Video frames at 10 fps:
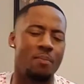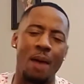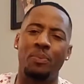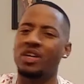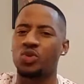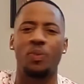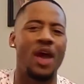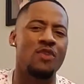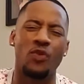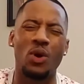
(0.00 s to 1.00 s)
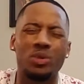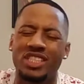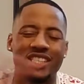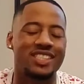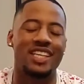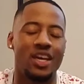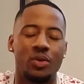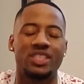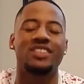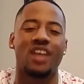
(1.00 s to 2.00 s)
my books were paid for. It
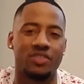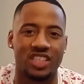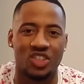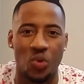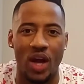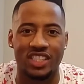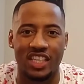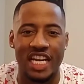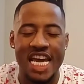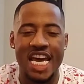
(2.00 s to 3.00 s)
was a tough situation.